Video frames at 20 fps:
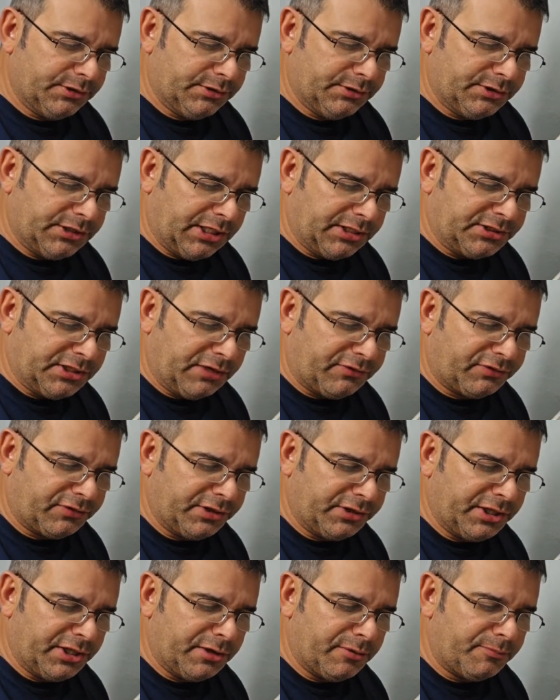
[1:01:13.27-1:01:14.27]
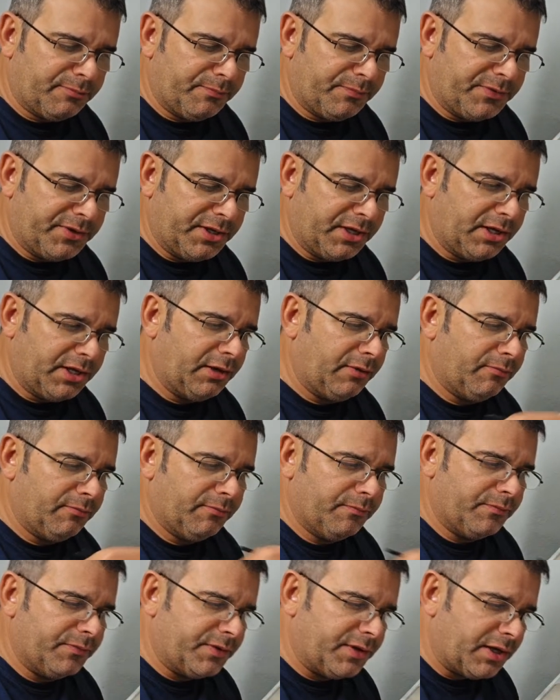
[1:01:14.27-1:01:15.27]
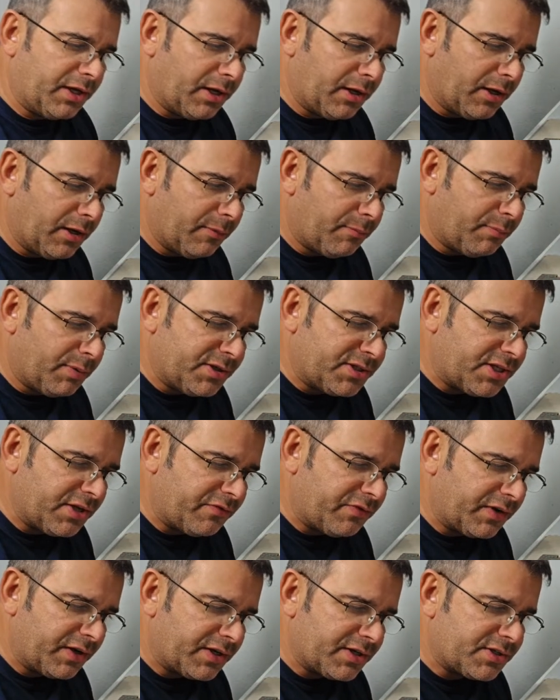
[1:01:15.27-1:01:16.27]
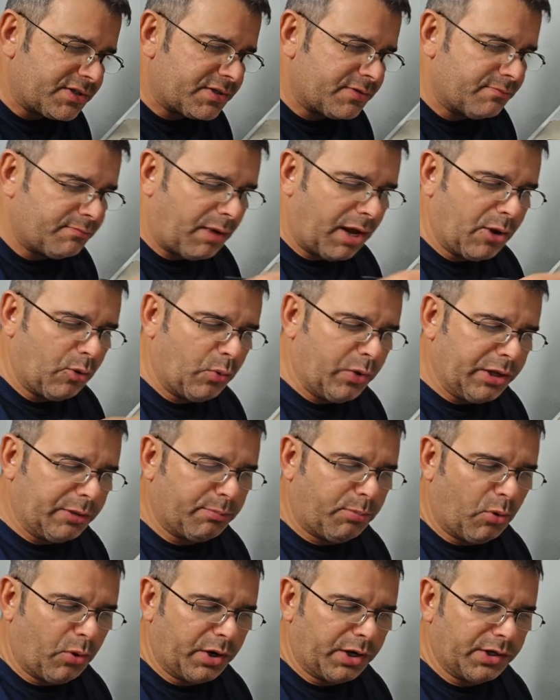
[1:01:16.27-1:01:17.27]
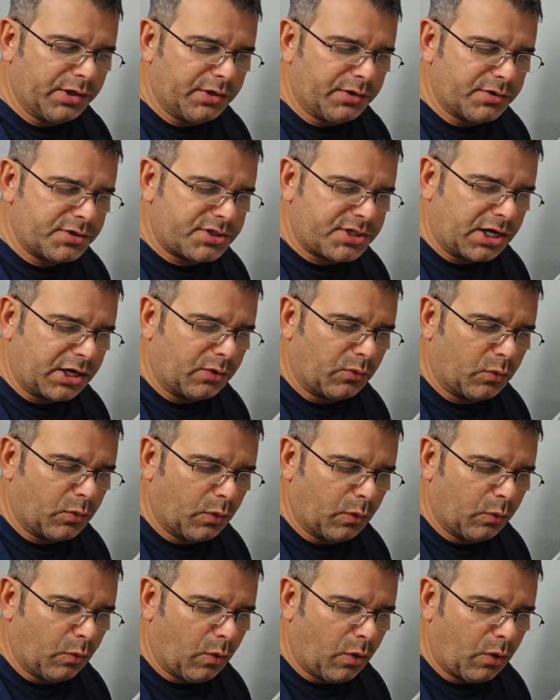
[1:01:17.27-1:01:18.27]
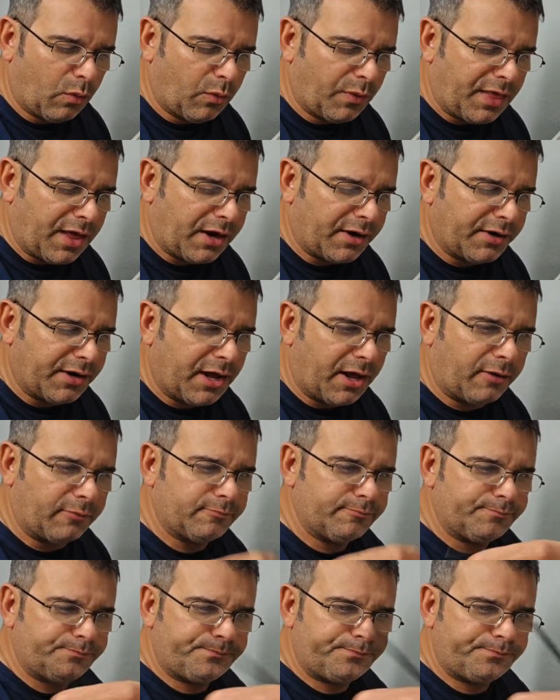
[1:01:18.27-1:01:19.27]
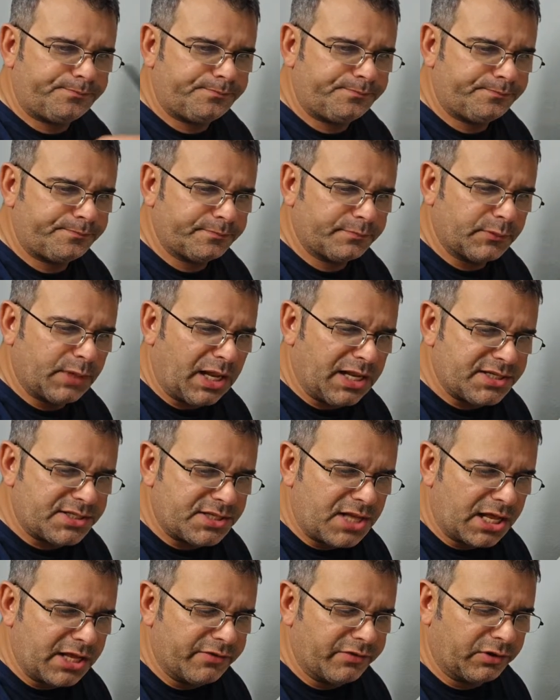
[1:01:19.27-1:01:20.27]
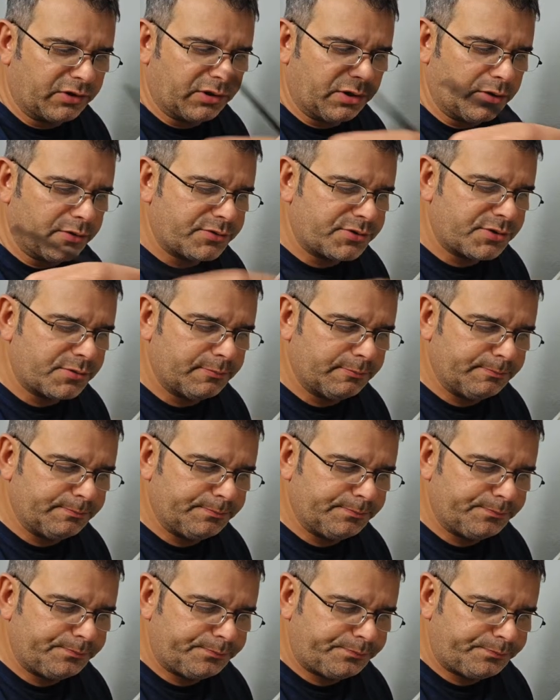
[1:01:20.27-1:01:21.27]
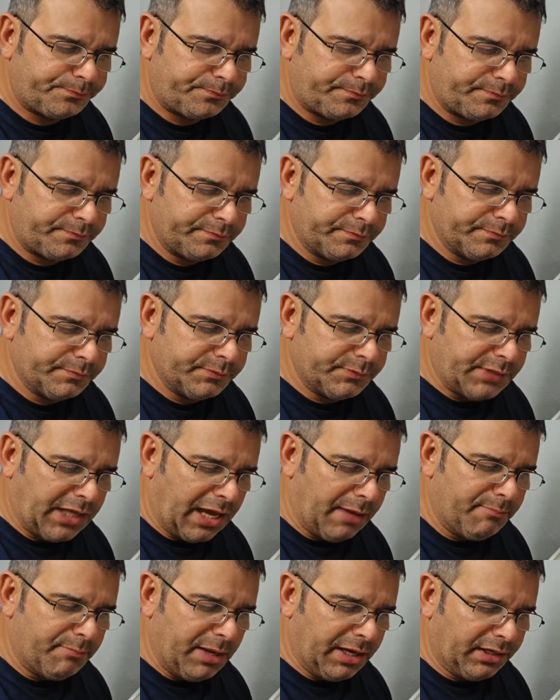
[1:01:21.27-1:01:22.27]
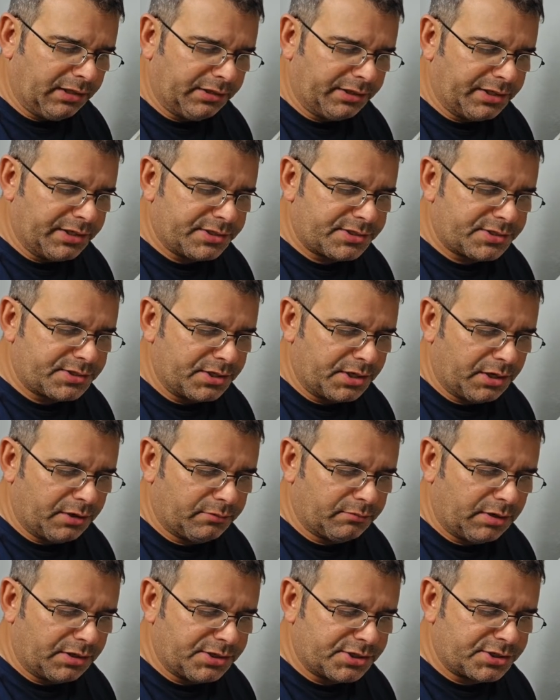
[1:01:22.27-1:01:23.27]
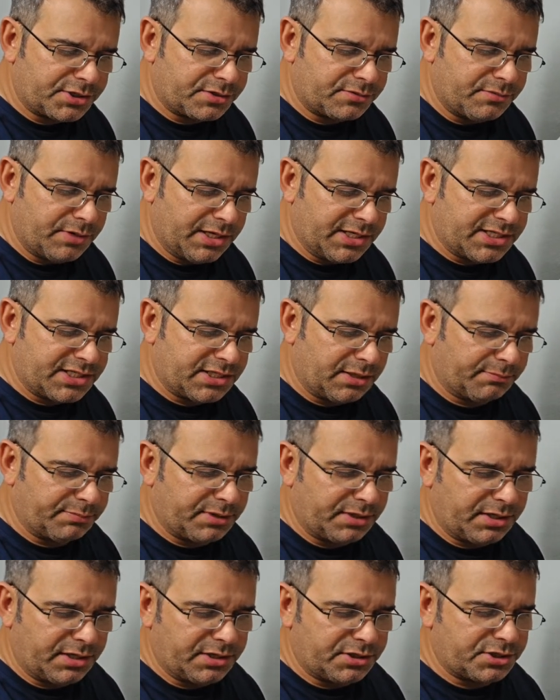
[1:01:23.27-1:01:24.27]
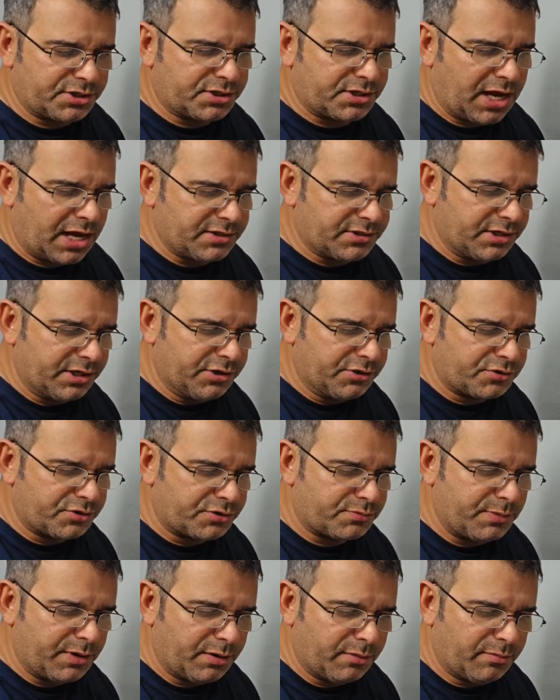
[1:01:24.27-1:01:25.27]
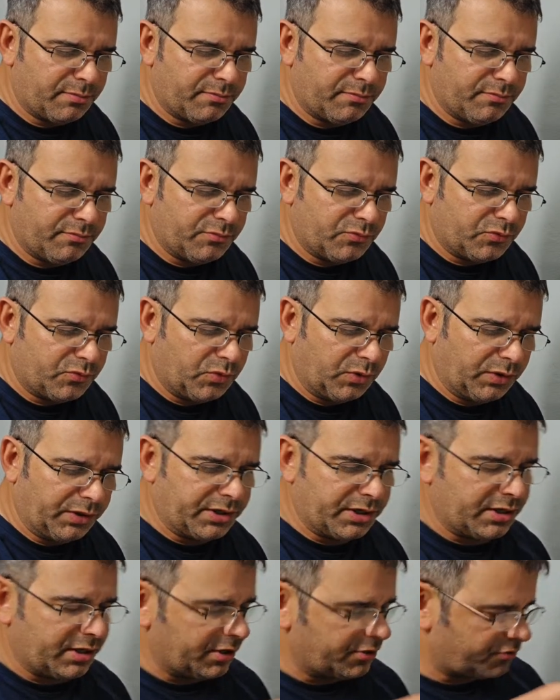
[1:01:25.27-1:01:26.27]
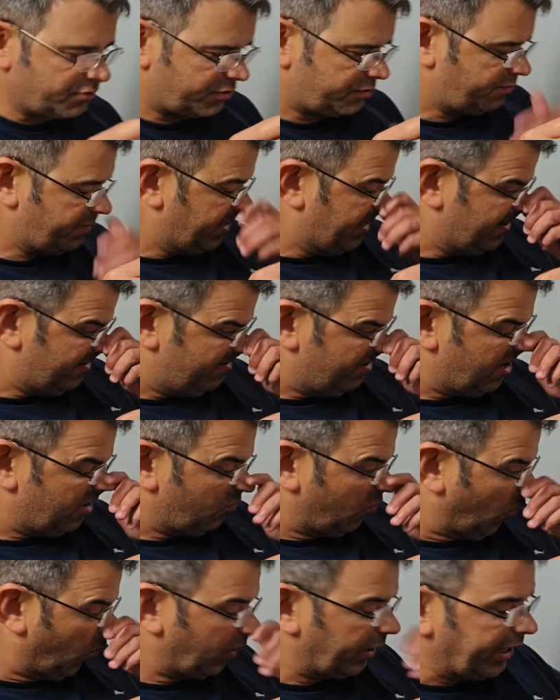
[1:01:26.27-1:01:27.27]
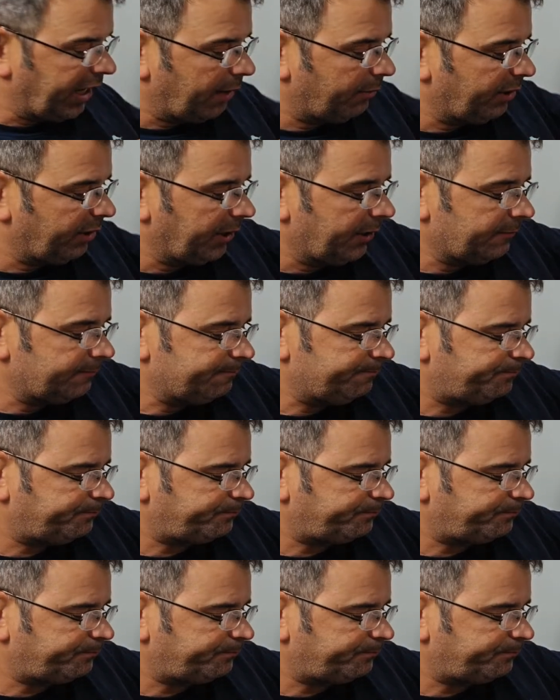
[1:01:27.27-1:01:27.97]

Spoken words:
Yeah, definitely the Pacific is my weak point in Second World War, without a doubt. It's not even close. And mainly it's, it's something that just hasn't interested me. It really didn't interest me in wargaming it.